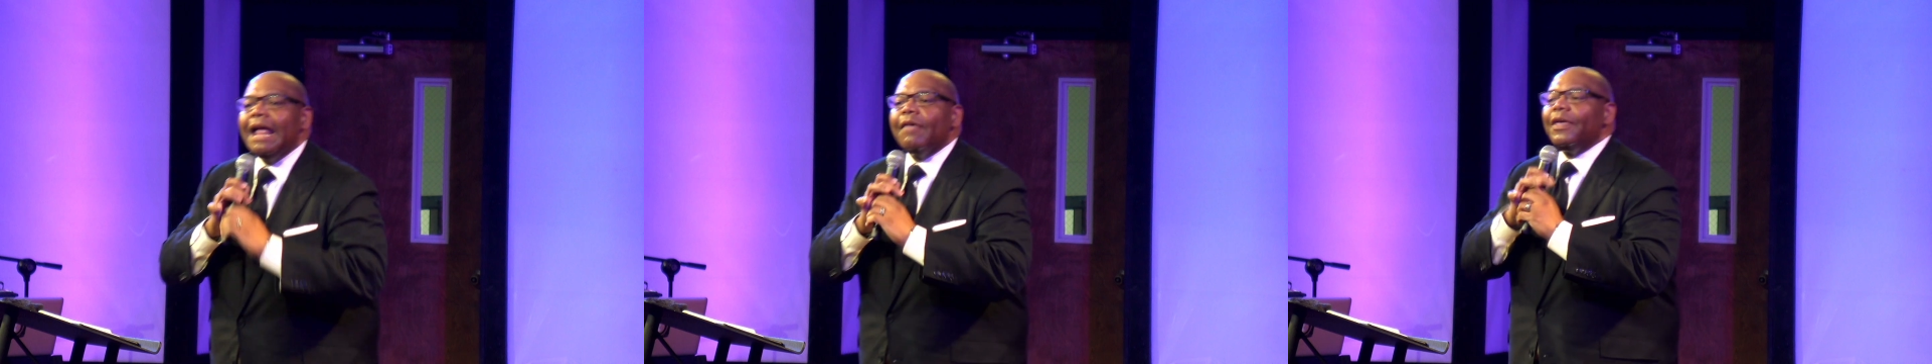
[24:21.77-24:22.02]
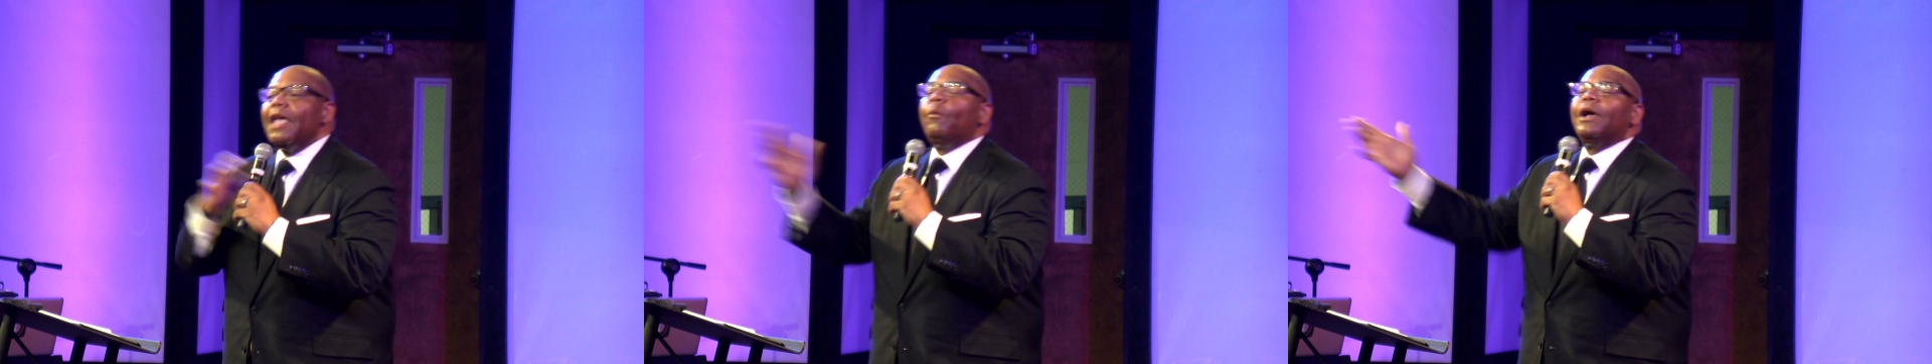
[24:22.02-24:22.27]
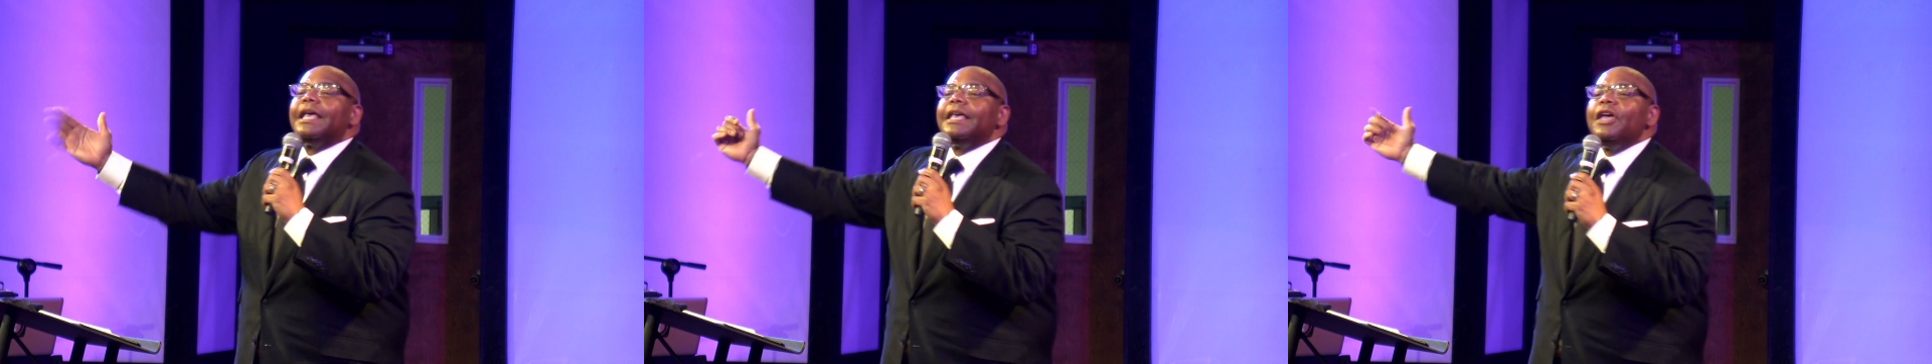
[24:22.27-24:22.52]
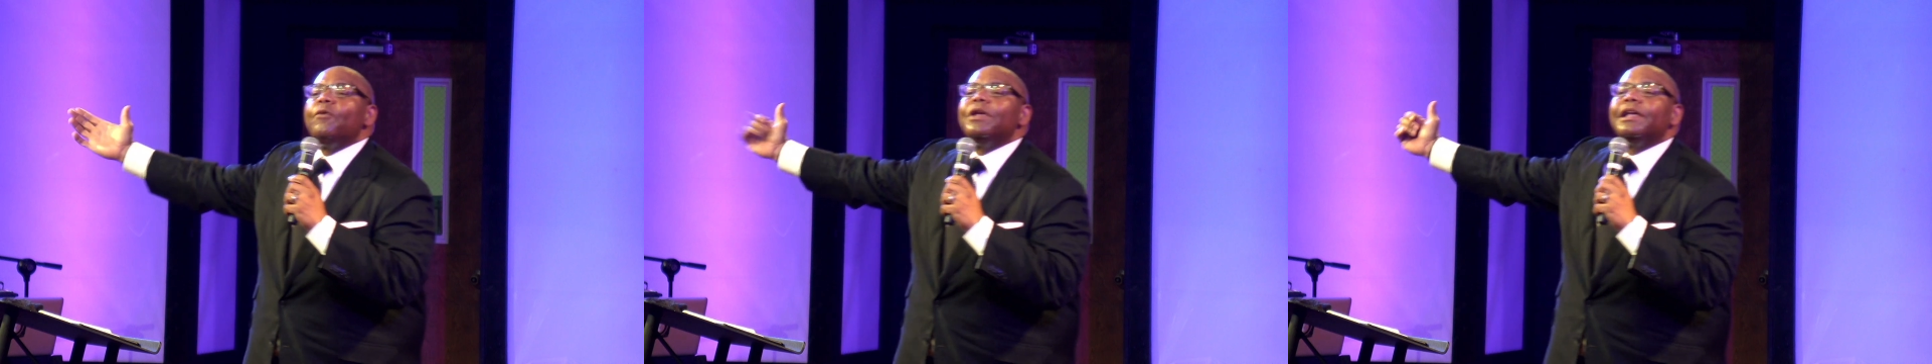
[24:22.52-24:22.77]
They were
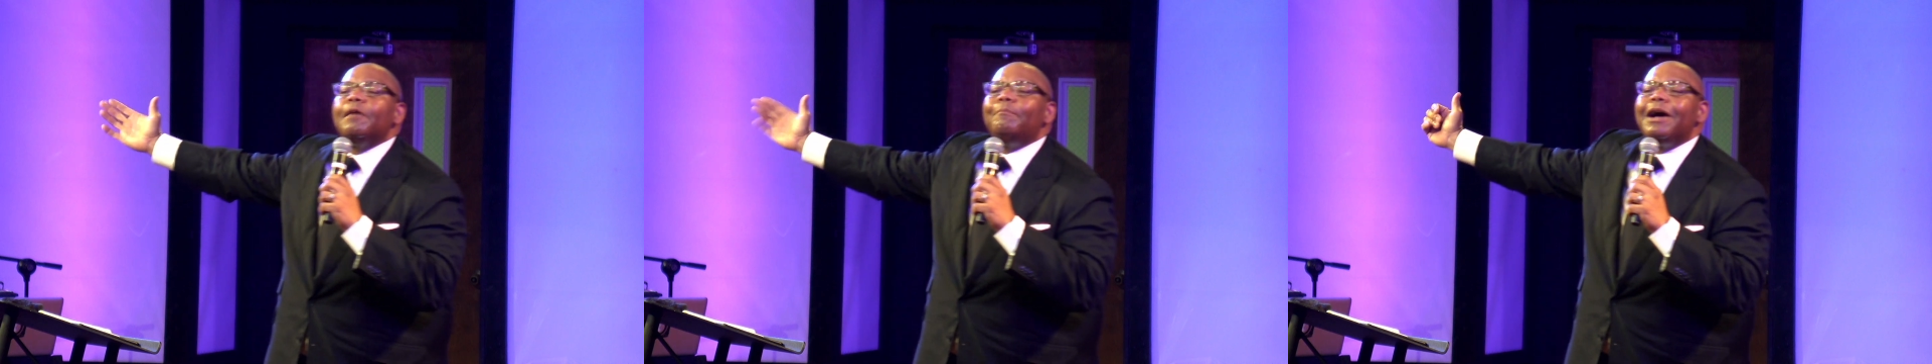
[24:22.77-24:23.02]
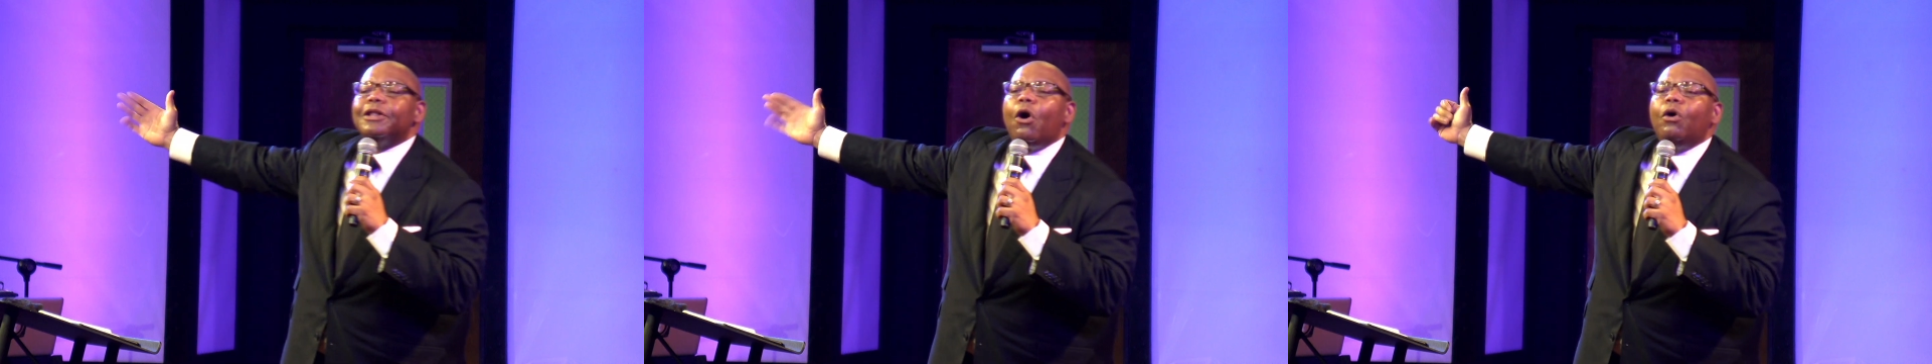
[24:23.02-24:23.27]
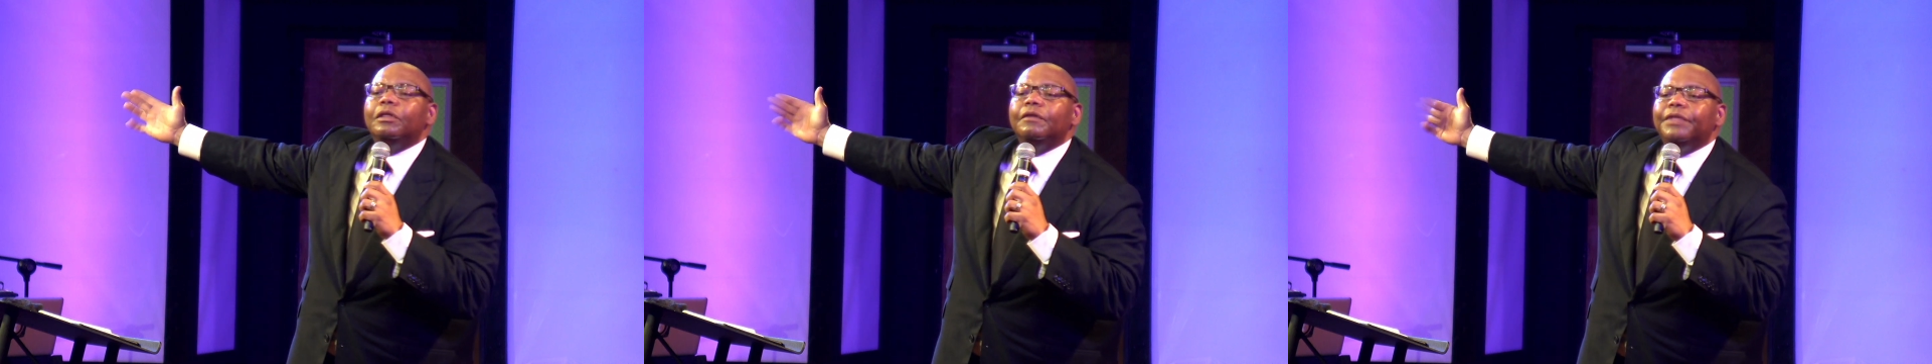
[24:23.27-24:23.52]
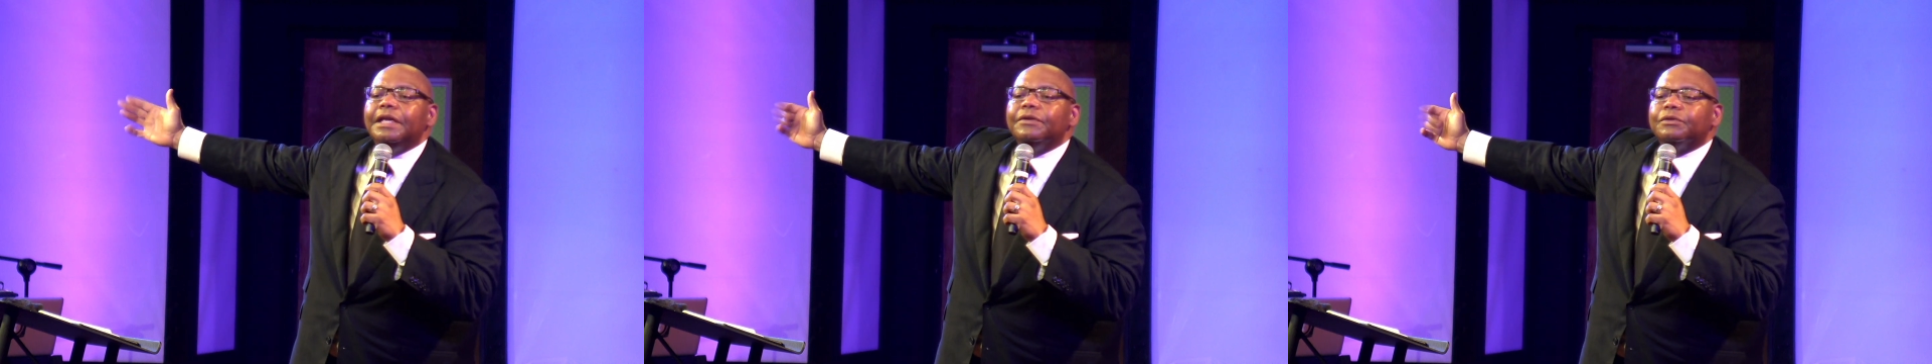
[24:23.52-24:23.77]
hearing about all of
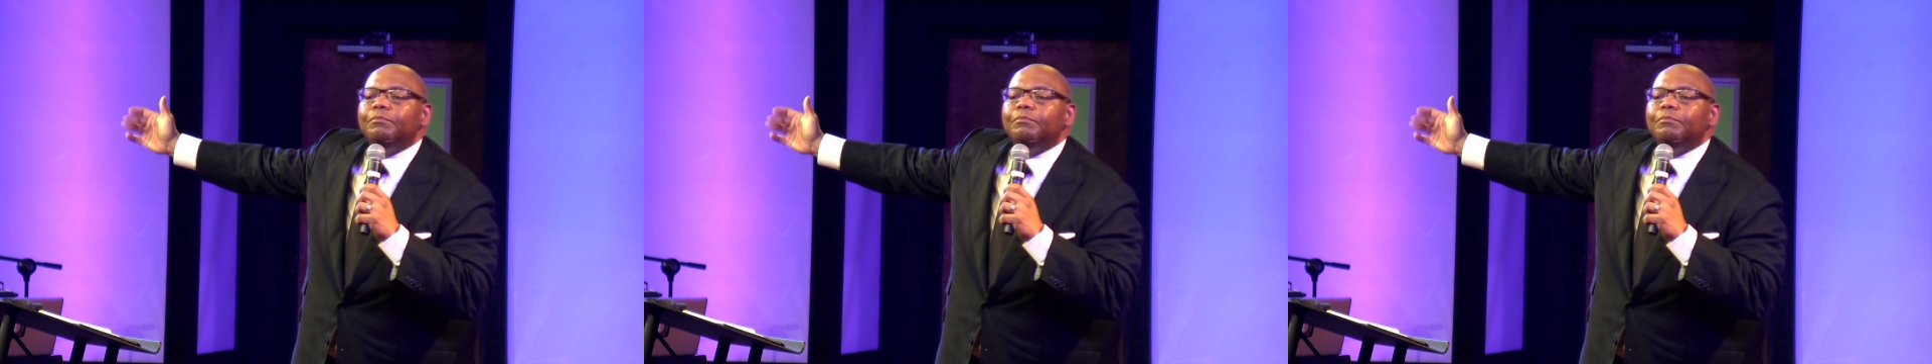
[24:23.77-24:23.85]
these